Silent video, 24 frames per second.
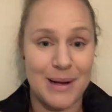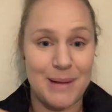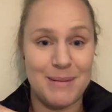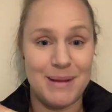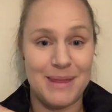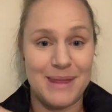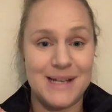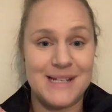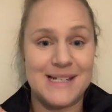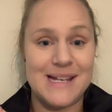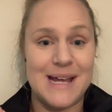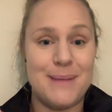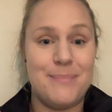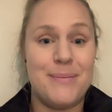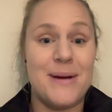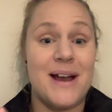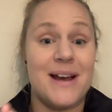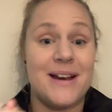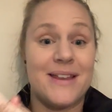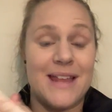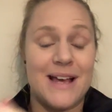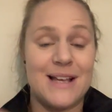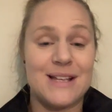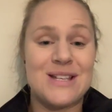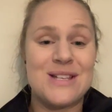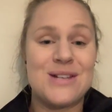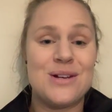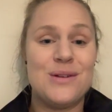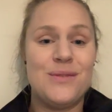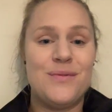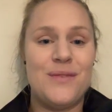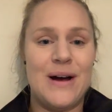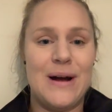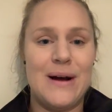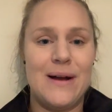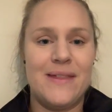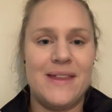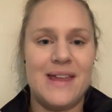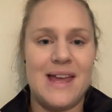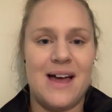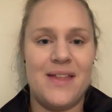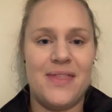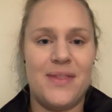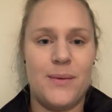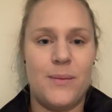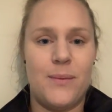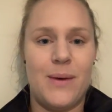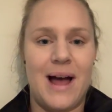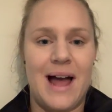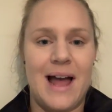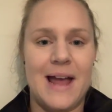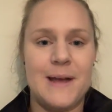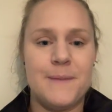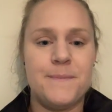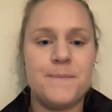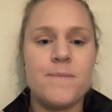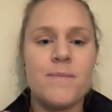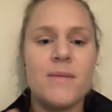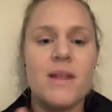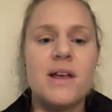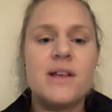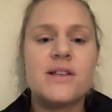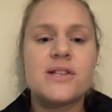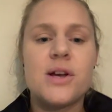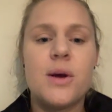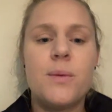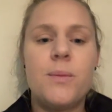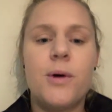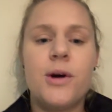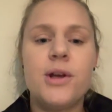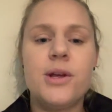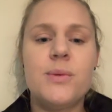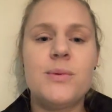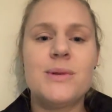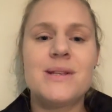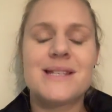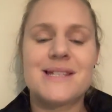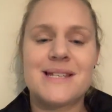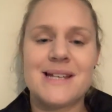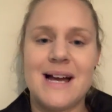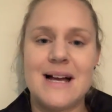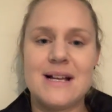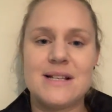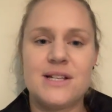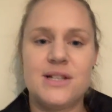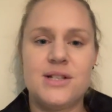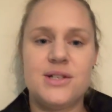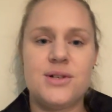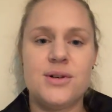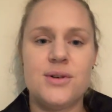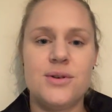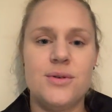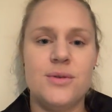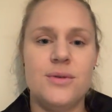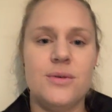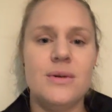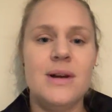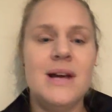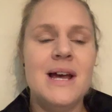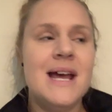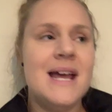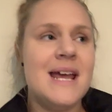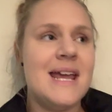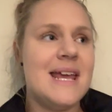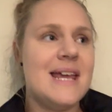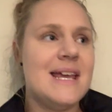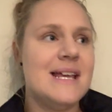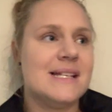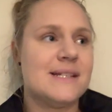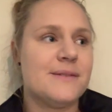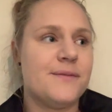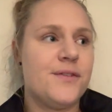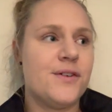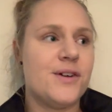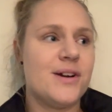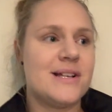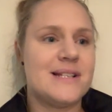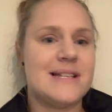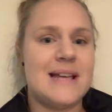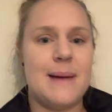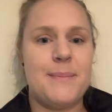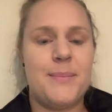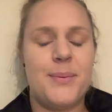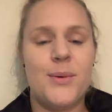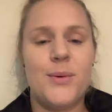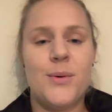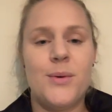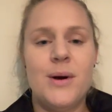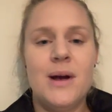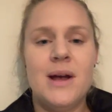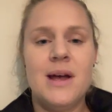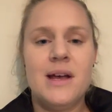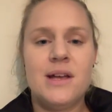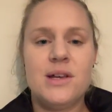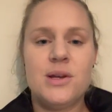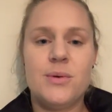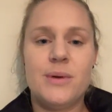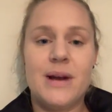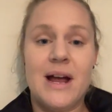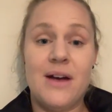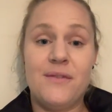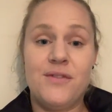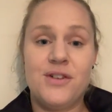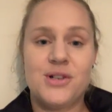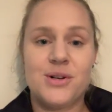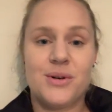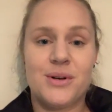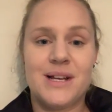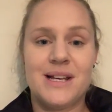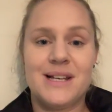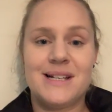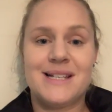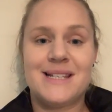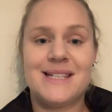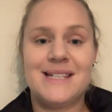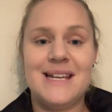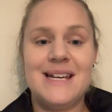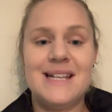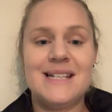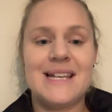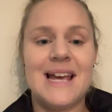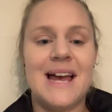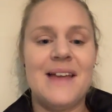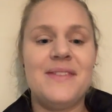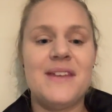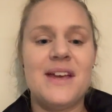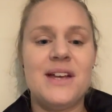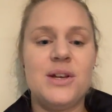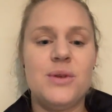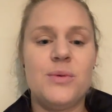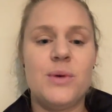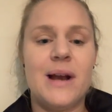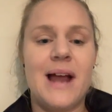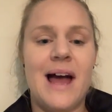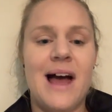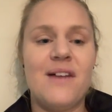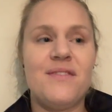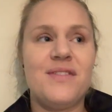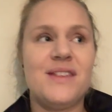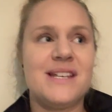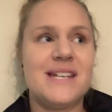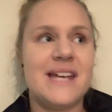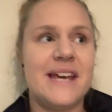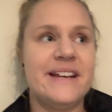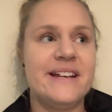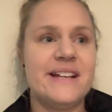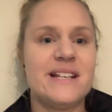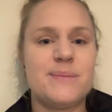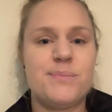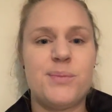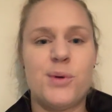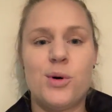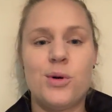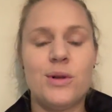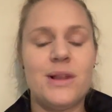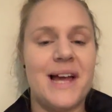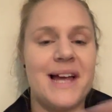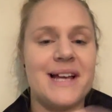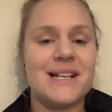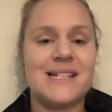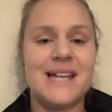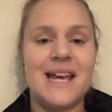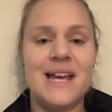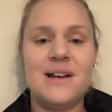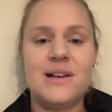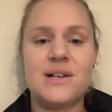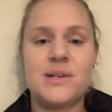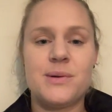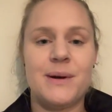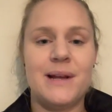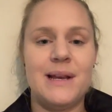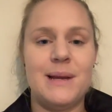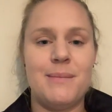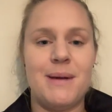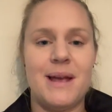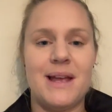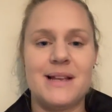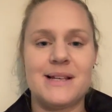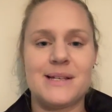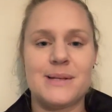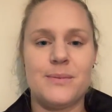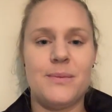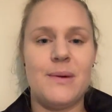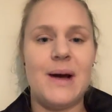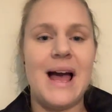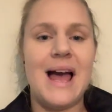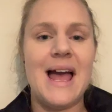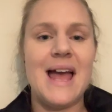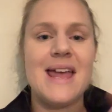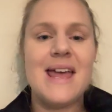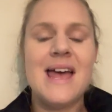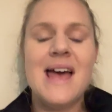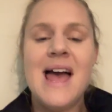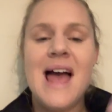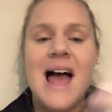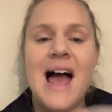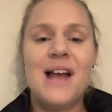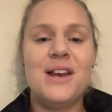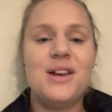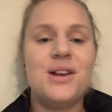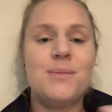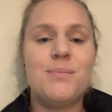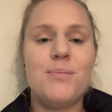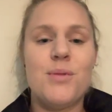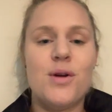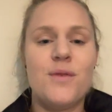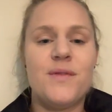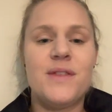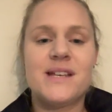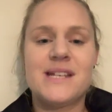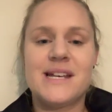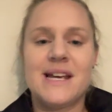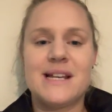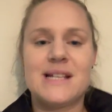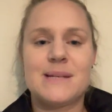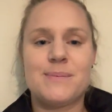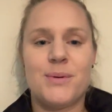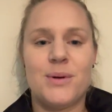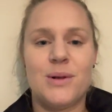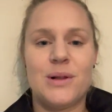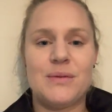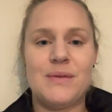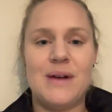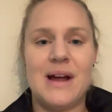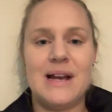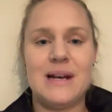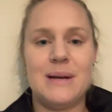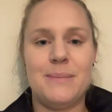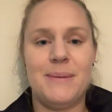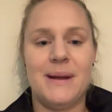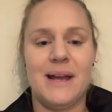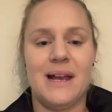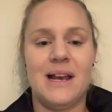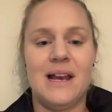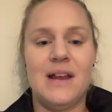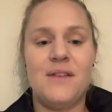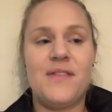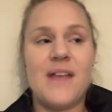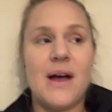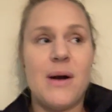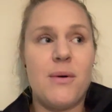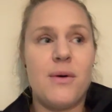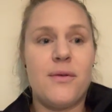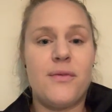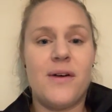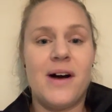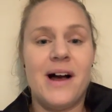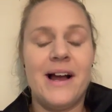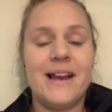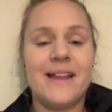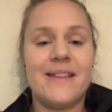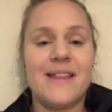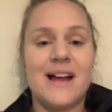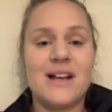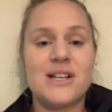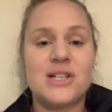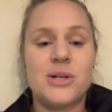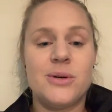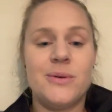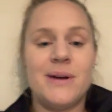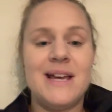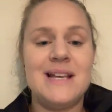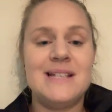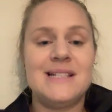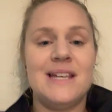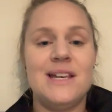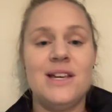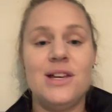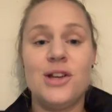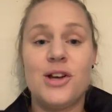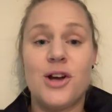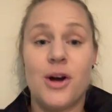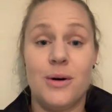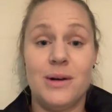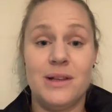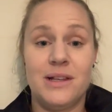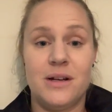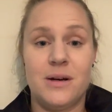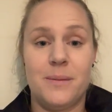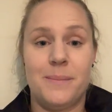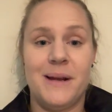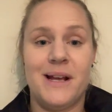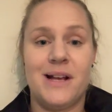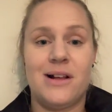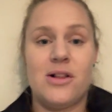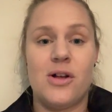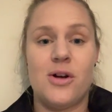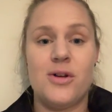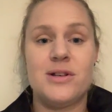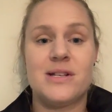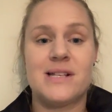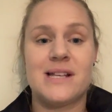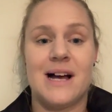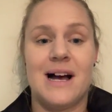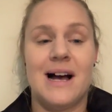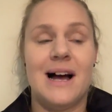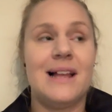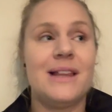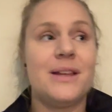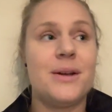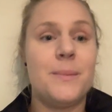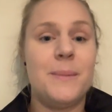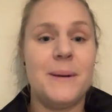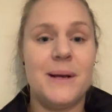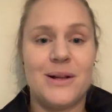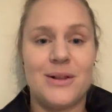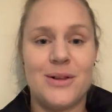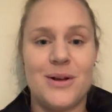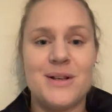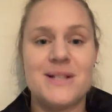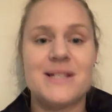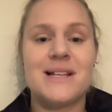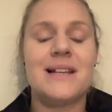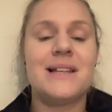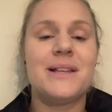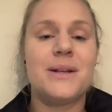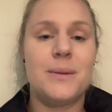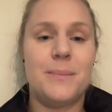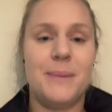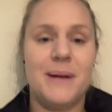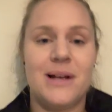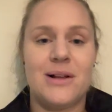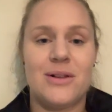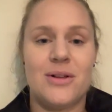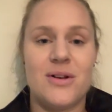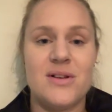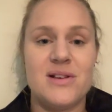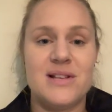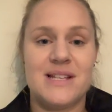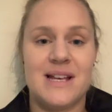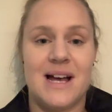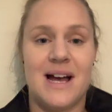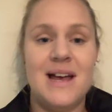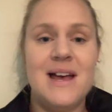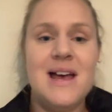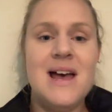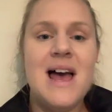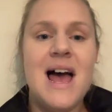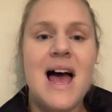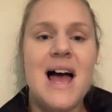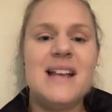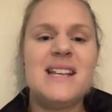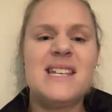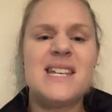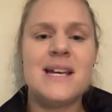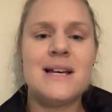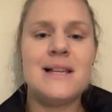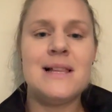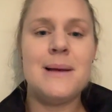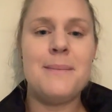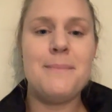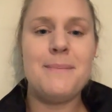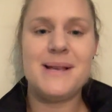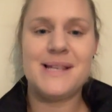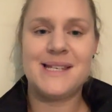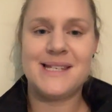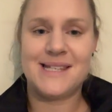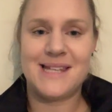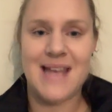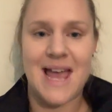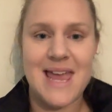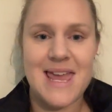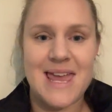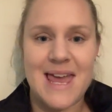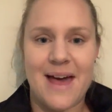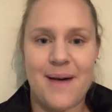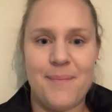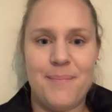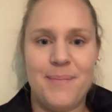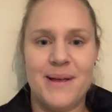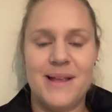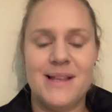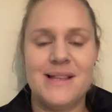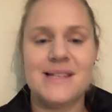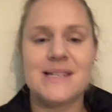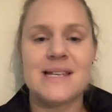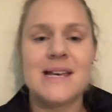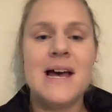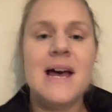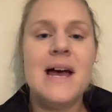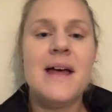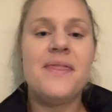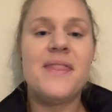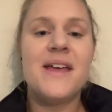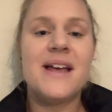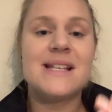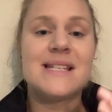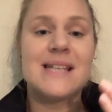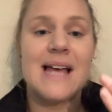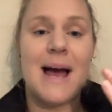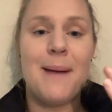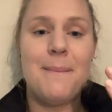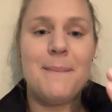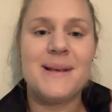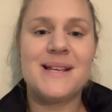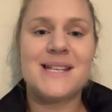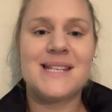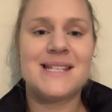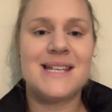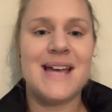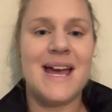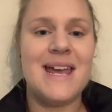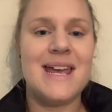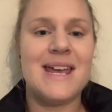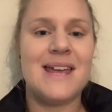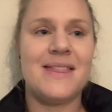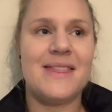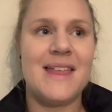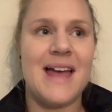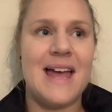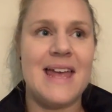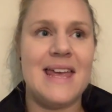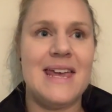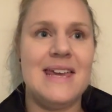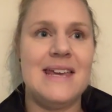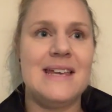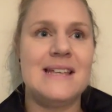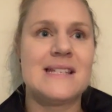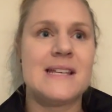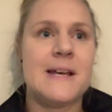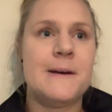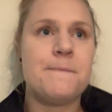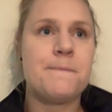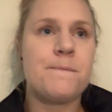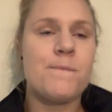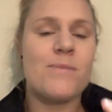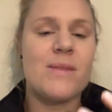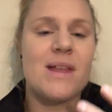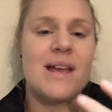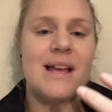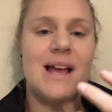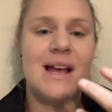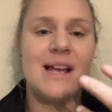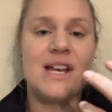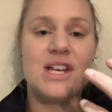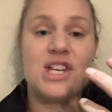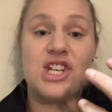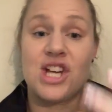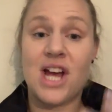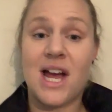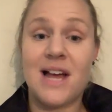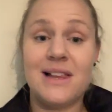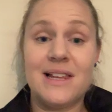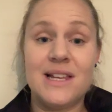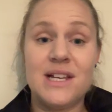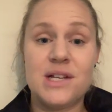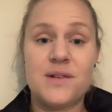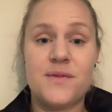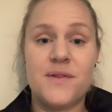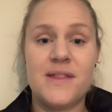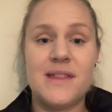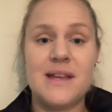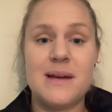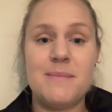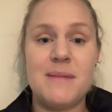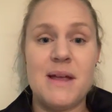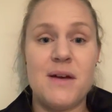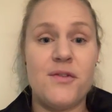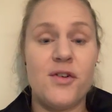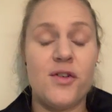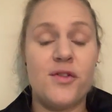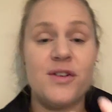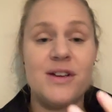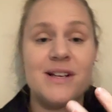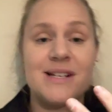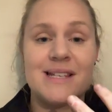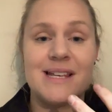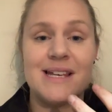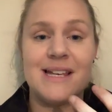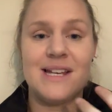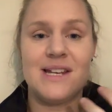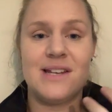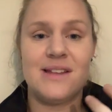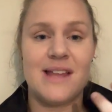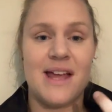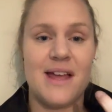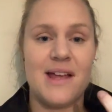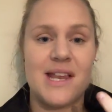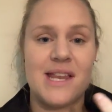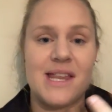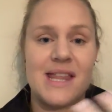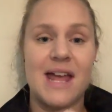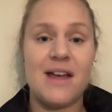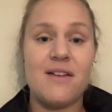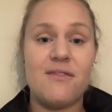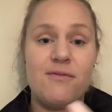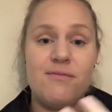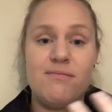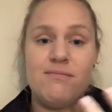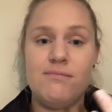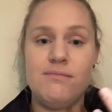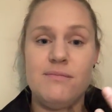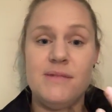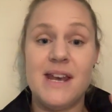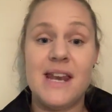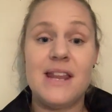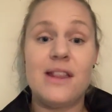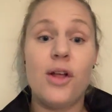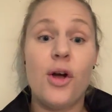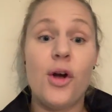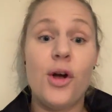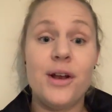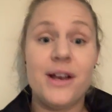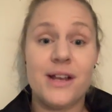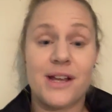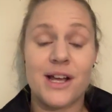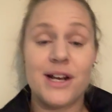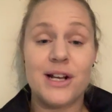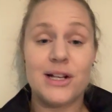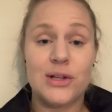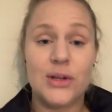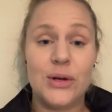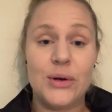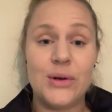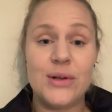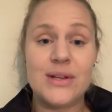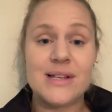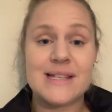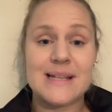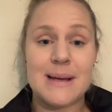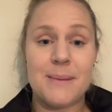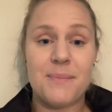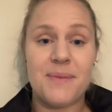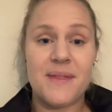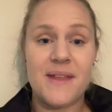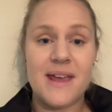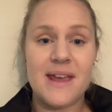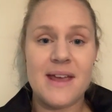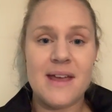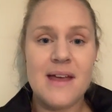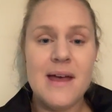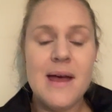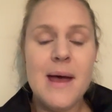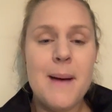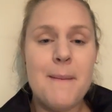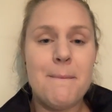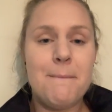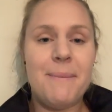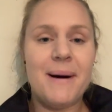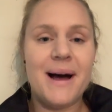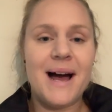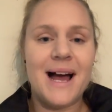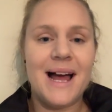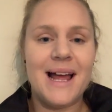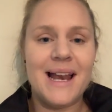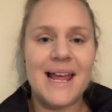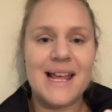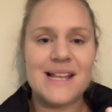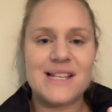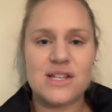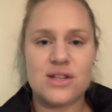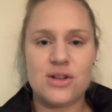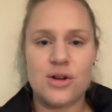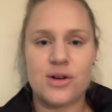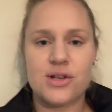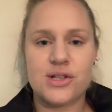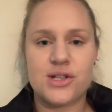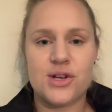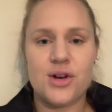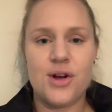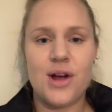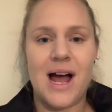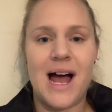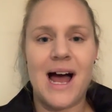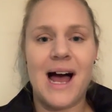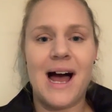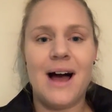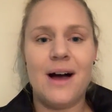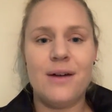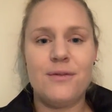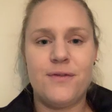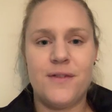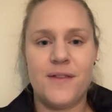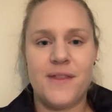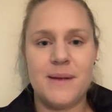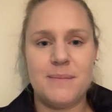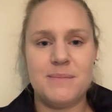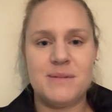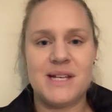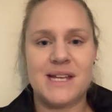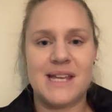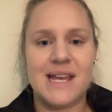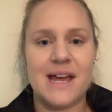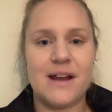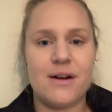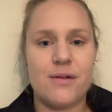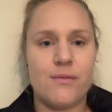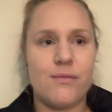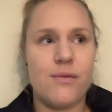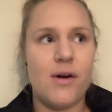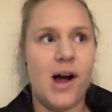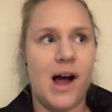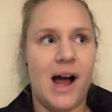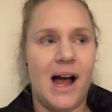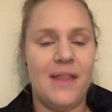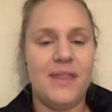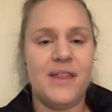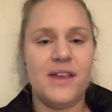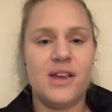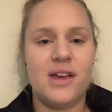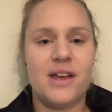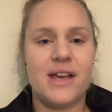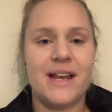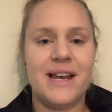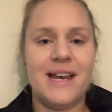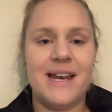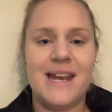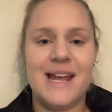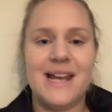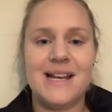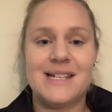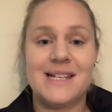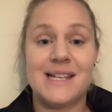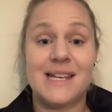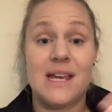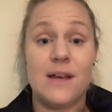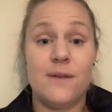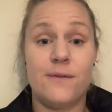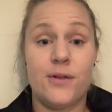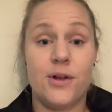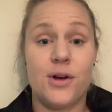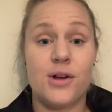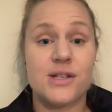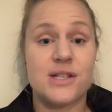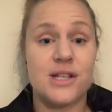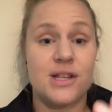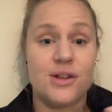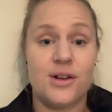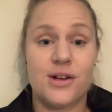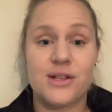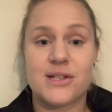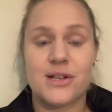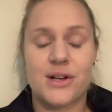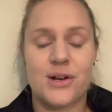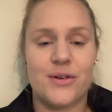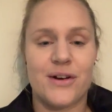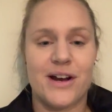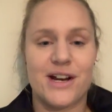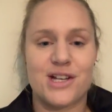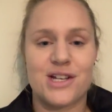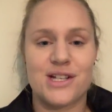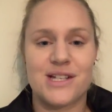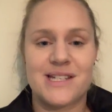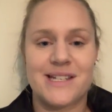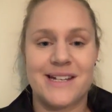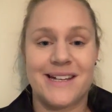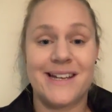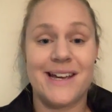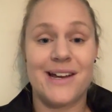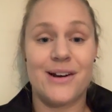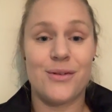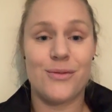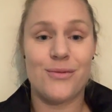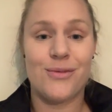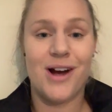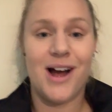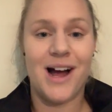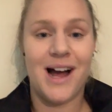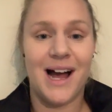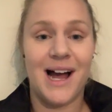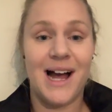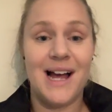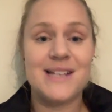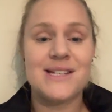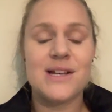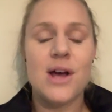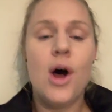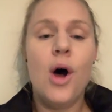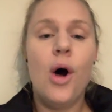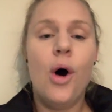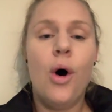them in the deep end. That's too far at the other way. So what you would start to do is, for example, you would have your dog in a sit and then you would have the tennis ball like 10 or 20 meters away and you'd move the tennis ball around a bit. If they were finding that too easy, you go a little bit closer, a little bit closer, a little bit closer until a mistake happens. That's a mistake that is a challenge for them. They've obviously, they're going to learn something, but it's not so hard for them to get it right that you're going to need to give lots and lots of corrections to get it right,